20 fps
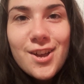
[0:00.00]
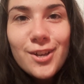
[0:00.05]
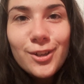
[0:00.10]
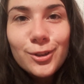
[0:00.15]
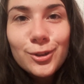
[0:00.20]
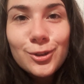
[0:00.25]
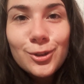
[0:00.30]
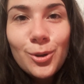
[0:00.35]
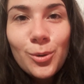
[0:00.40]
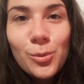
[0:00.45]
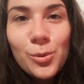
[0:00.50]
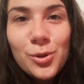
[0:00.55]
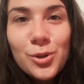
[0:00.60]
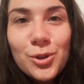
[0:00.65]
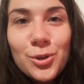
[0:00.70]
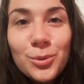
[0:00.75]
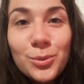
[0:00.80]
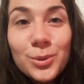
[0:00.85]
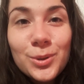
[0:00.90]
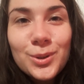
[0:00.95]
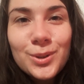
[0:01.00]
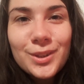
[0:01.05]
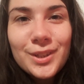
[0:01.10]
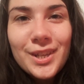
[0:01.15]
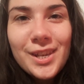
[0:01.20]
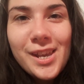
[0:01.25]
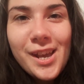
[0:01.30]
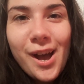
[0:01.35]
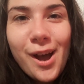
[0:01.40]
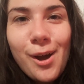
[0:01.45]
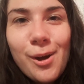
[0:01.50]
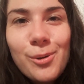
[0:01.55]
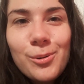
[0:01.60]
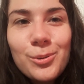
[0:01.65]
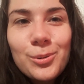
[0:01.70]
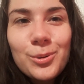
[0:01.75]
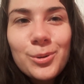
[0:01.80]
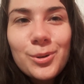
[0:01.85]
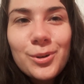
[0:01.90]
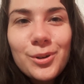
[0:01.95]
So you see
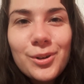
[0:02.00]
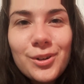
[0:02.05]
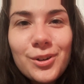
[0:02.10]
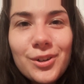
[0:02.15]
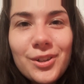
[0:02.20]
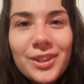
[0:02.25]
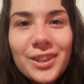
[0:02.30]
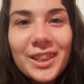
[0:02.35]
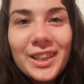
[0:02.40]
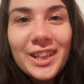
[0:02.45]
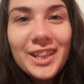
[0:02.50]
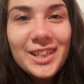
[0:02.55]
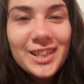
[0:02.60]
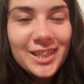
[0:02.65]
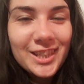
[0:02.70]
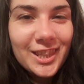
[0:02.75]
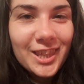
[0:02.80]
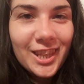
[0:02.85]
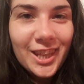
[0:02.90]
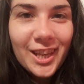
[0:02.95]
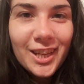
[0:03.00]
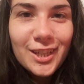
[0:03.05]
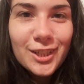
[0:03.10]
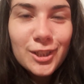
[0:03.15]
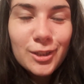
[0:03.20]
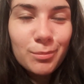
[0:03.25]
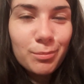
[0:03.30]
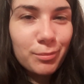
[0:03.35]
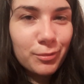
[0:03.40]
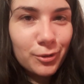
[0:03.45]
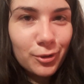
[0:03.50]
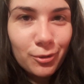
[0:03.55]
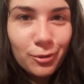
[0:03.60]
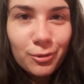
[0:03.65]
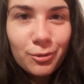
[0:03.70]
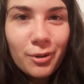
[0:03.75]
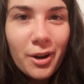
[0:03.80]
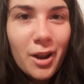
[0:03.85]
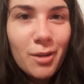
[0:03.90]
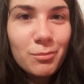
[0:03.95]
how these things
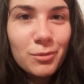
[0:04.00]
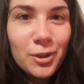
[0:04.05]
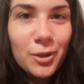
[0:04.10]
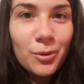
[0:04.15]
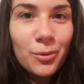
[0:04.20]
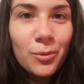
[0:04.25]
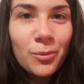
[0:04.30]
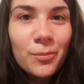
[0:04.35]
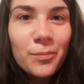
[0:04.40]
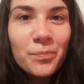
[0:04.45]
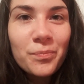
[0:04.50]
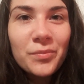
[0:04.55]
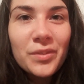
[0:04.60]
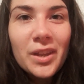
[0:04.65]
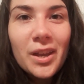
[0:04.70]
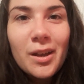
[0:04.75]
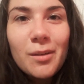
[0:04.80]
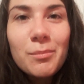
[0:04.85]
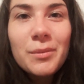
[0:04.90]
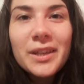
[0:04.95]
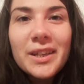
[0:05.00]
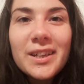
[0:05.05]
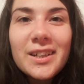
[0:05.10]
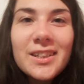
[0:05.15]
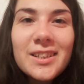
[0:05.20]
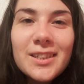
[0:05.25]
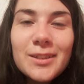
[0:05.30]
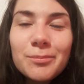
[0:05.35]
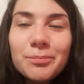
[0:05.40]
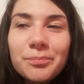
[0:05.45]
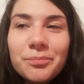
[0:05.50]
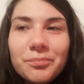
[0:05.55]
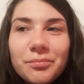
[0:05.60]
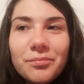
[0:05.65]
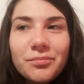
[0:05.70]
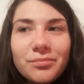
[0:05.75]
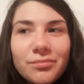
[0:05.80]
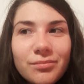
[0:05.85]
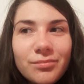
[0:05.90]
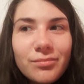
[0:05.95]
program you? Because
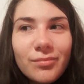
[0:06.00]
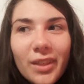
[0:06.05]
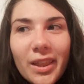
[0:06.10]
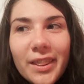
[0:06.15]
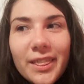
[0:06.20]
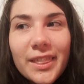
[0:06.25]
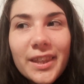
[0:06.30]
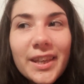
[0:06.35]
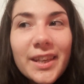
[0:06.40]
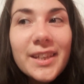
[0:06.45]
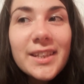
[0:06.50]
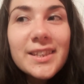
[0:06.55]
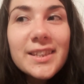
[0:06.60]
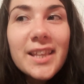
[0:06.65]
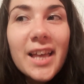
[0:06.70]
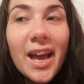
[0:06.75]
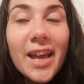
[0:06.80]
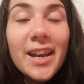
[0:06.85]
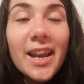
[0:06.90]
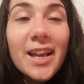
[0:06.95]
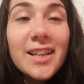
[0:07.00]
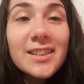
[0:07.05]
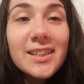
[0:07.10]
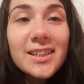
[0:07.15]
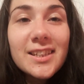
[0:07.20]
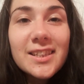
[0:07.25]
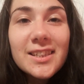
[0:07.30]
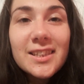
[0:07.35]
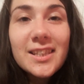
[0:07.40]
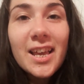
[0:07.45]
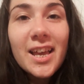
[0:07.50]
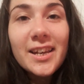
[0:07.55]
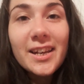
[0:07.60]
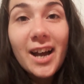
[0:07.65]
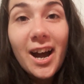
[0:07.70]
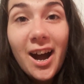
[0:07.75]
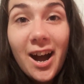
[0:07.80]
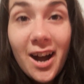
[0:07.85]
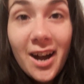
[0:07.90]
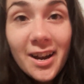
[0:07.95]
thing is that as I
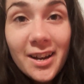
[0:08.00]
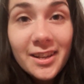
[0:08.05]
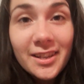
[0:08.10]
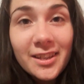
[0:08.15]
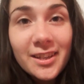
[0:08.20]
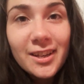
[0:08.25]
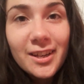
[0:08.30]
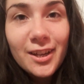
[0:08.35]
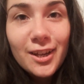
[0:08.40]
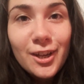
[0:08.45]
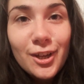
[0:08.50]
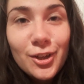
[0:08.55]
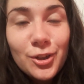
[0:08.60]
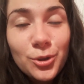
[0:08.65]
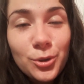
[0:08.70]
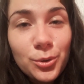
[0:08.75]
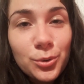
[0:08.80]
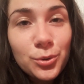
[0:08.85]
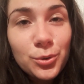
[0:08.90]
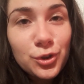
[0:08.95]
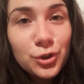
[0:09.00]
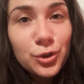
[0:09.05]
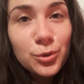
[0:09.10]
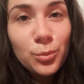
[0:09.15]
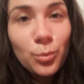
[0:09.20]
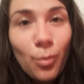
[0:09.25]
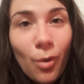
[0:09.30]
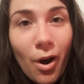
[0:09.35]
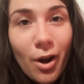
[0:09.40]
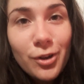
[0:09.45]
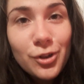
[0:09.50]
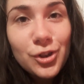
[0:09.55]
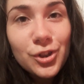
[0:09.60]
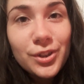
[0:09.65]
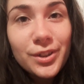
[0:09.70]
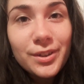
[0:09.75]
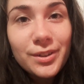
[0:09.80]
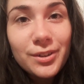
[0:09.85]
said, I used to watch